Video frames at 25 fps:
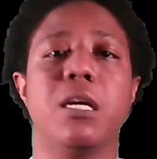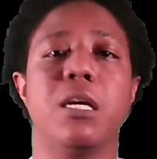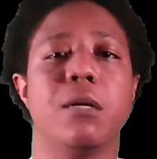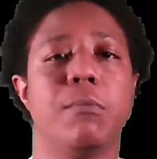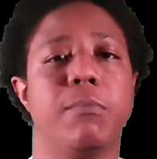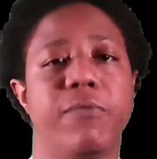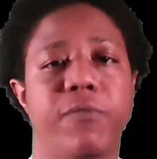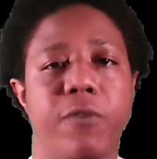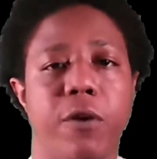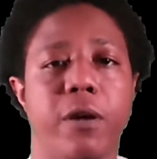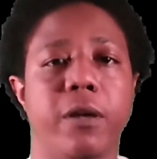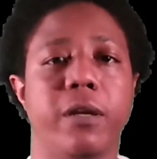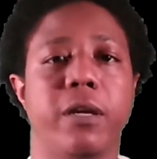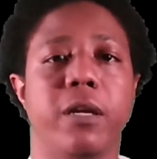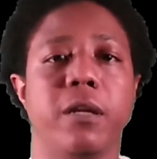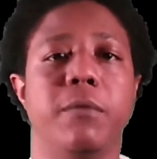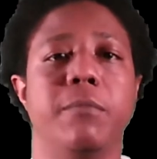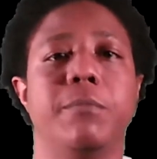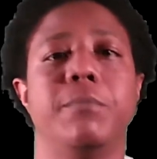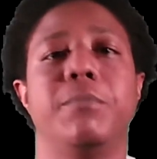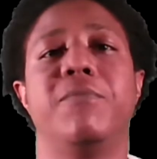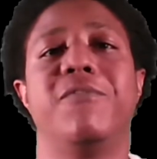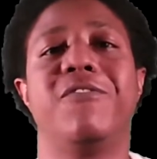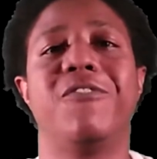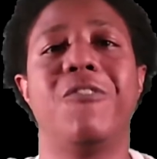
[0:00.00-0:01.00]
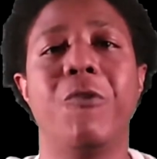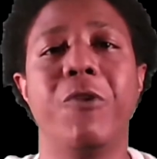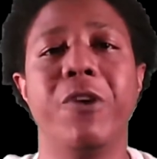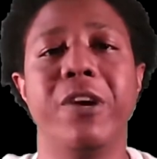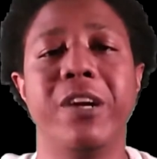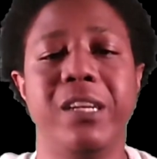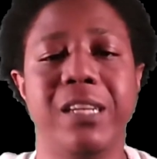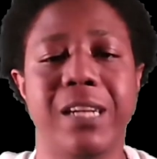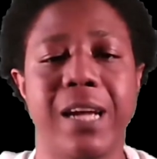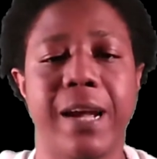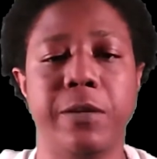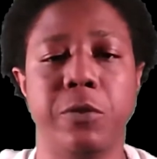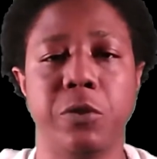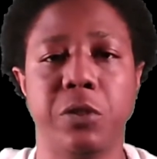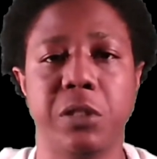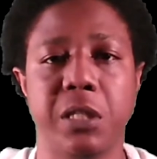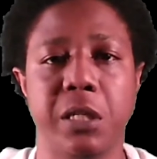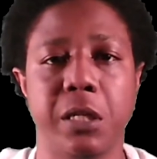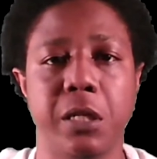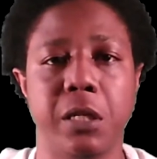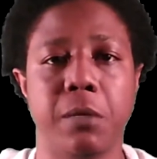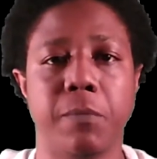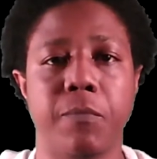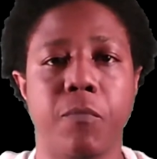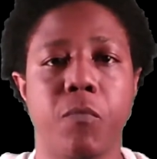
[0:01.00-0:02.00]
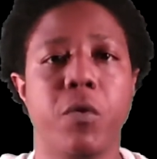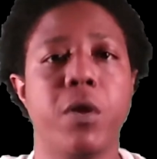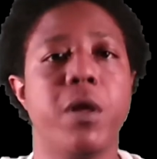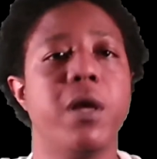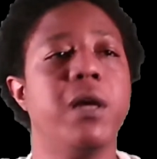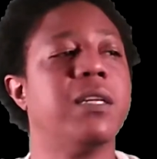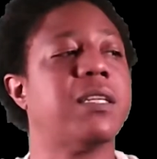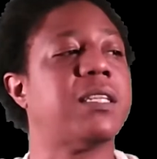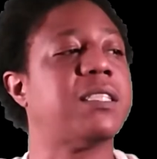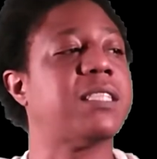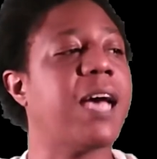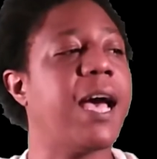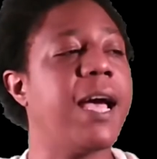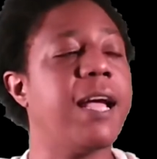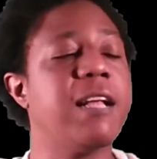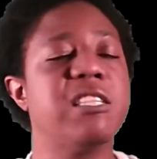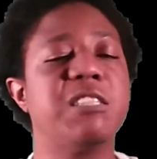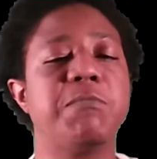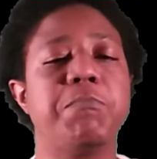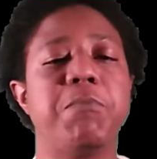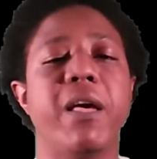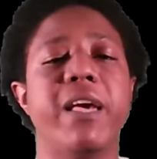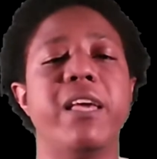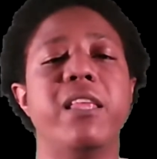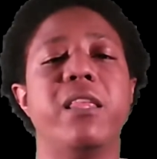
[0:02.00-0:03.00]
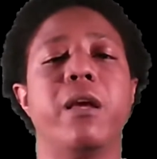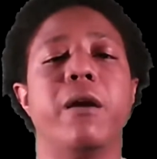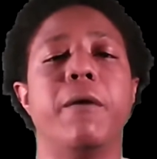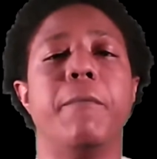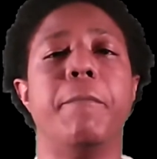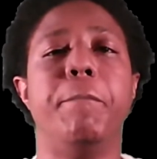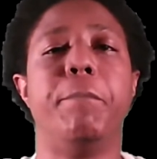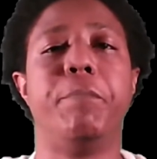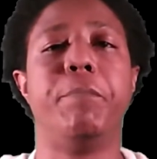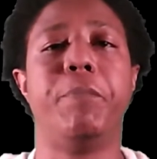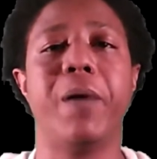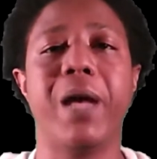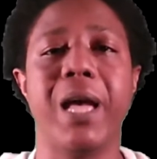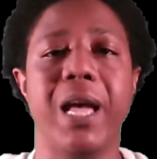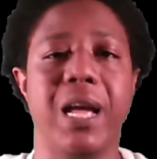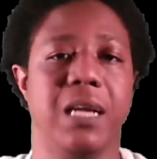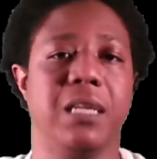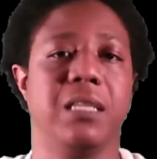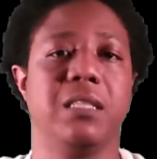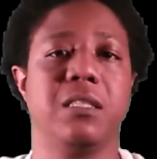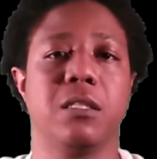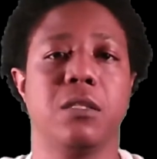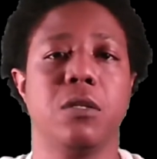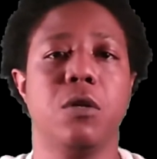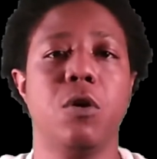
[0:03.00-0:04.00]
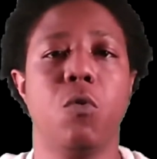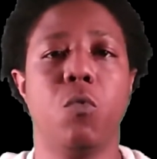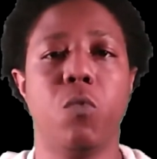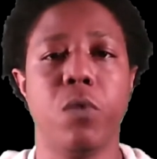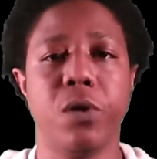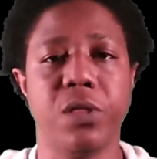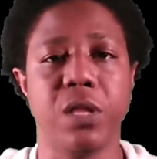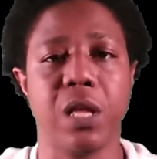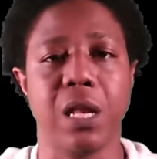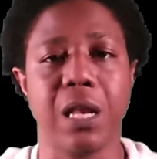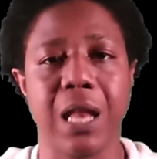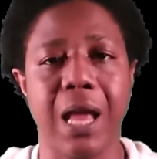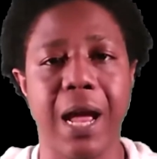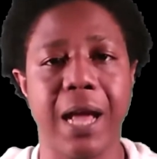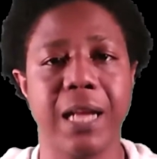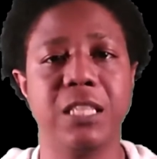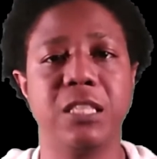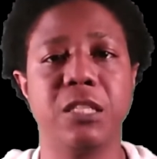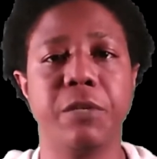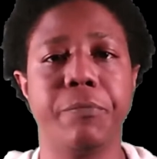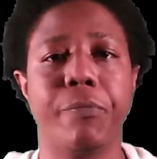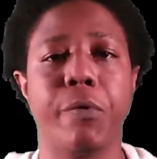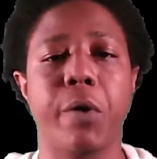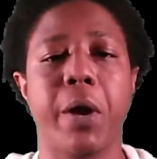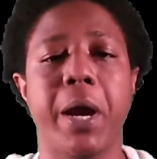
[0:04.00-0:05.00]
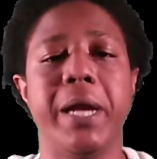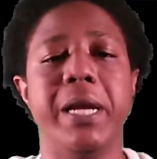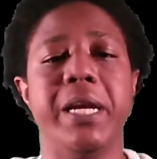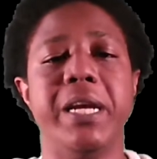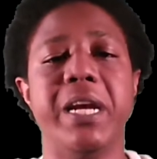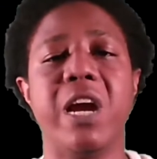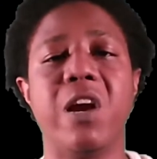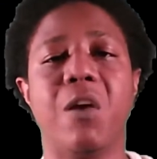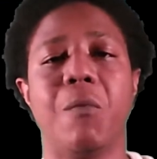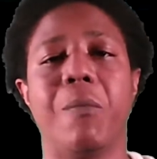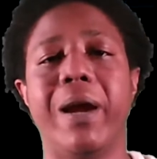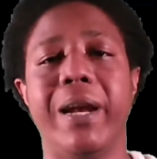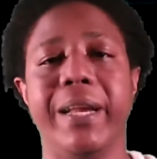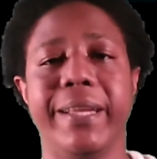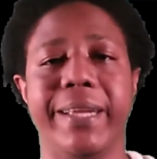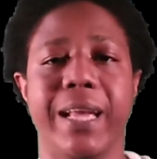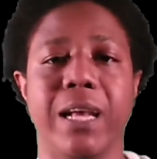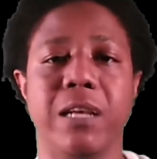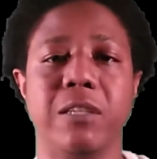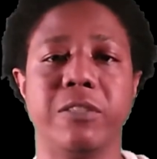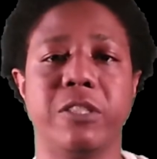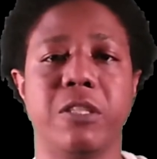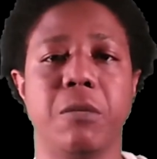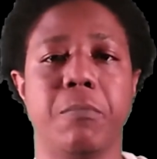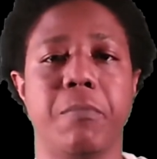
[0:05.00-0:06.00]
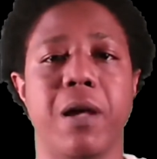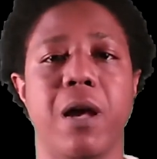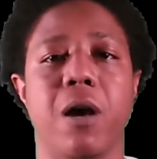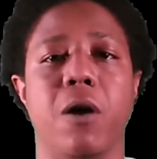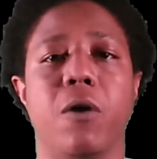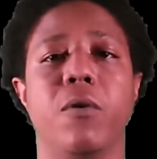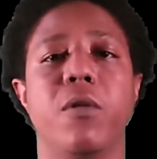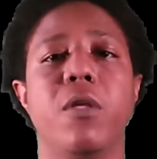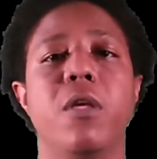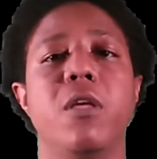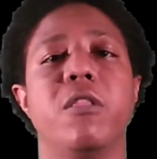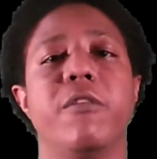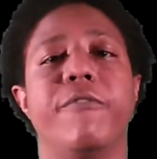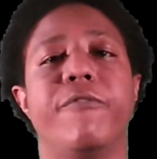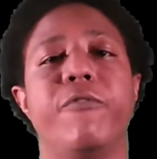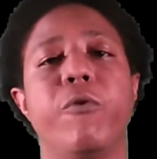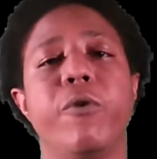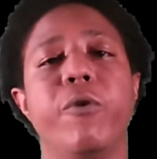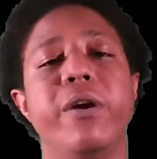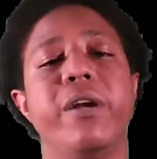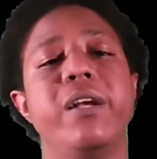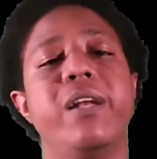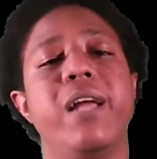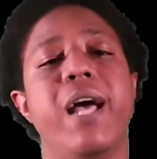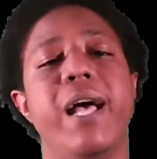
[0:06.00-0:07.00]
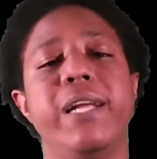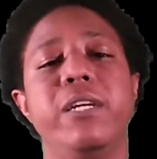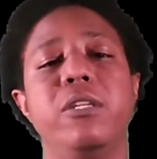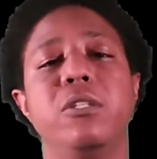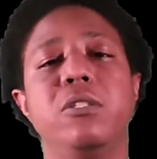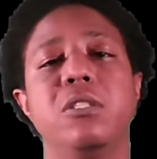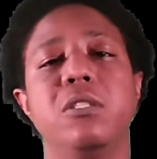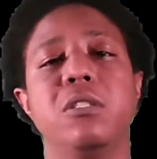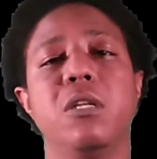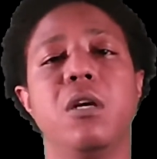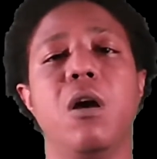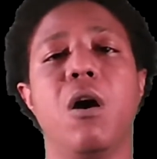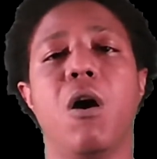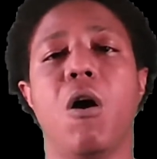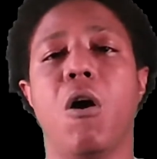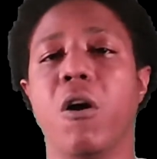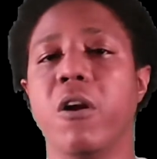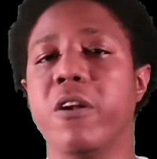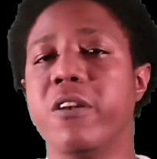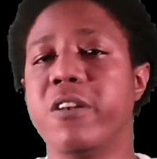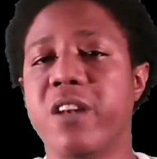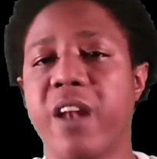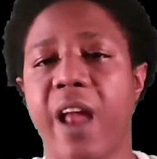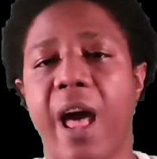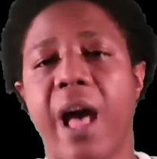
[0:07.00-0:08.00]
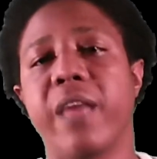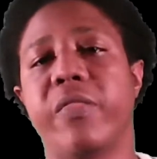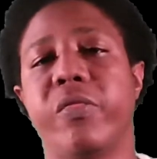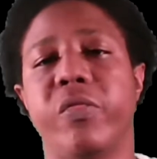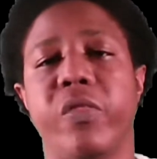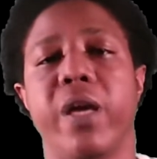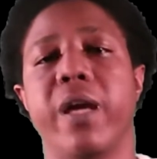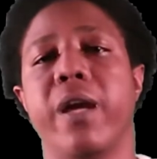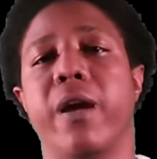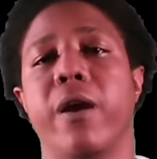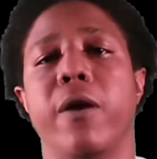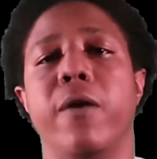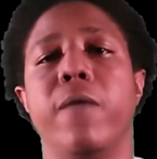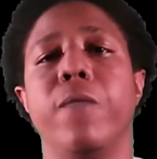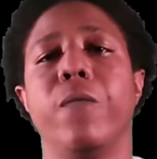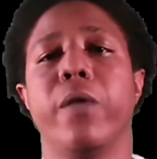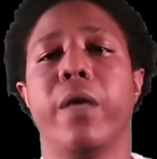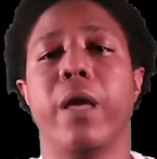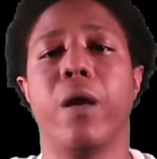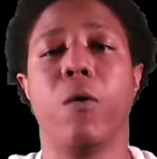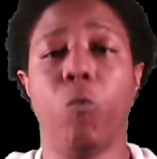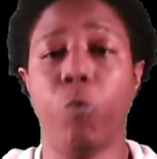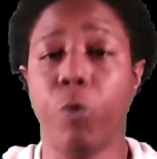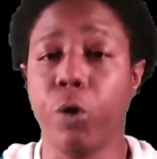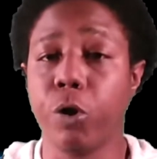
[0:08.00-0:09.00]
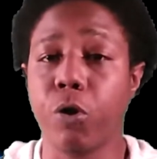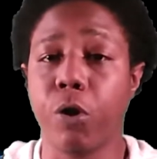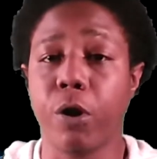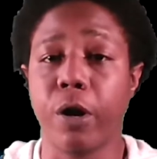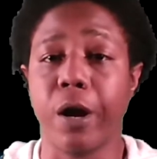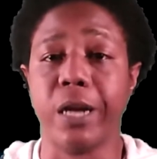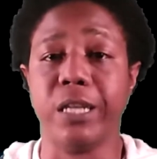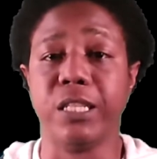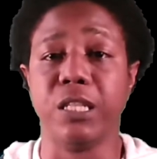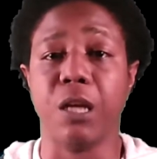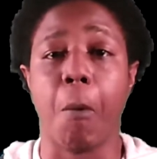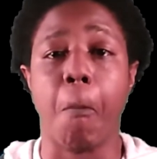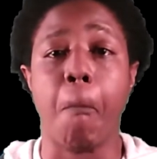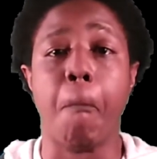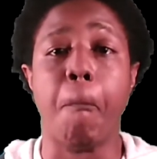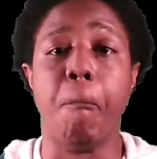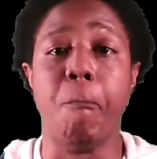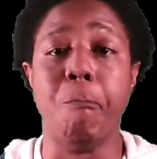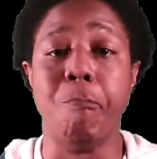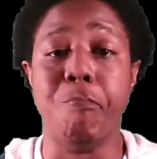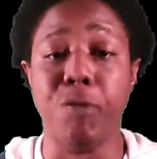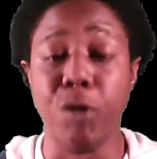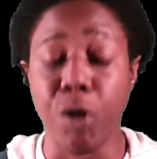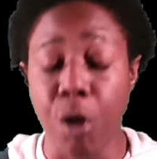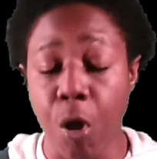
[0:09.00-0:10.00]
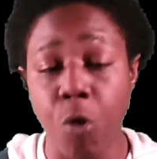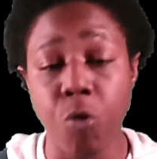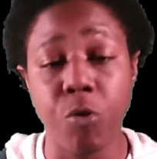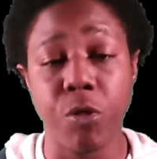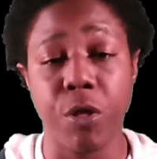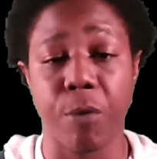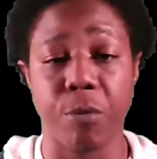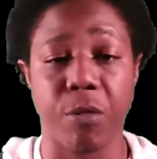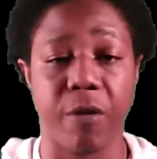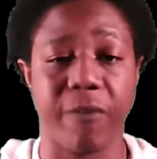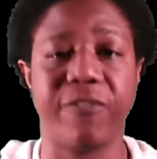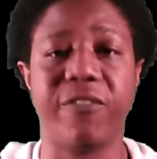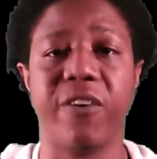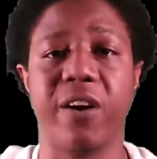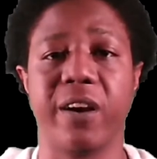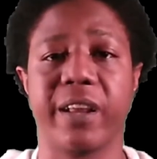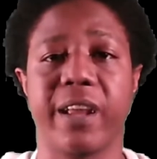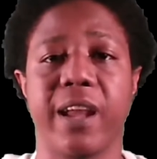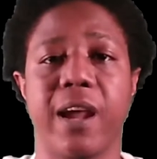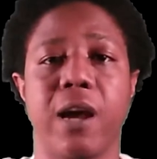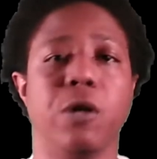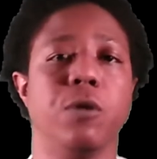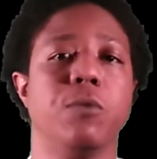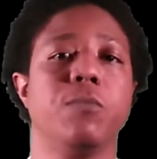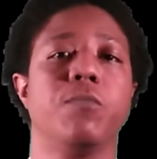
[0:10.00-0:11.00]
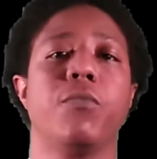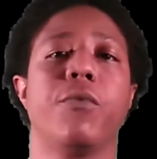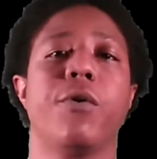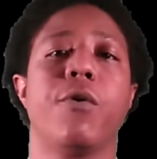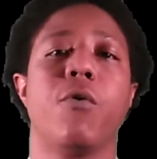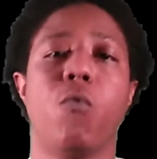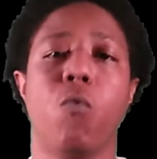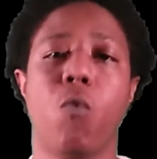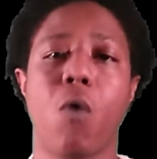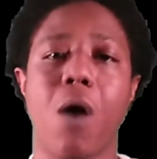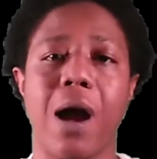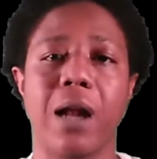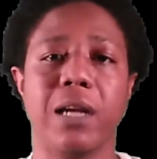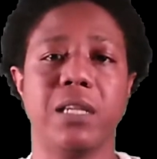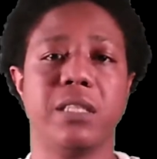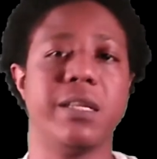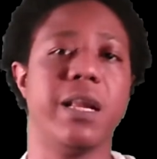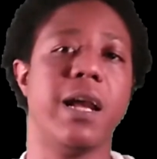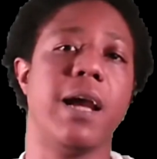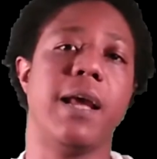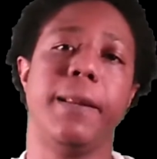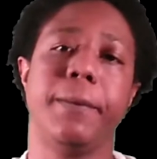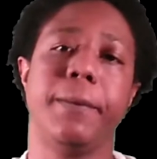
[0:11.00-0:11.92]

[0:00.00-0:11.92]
fucking 49ers team. The Titans play their best when the lights are bright and everybody counts them out. The 49ers are not there, and we're going to blow them the fuck out. Watch that.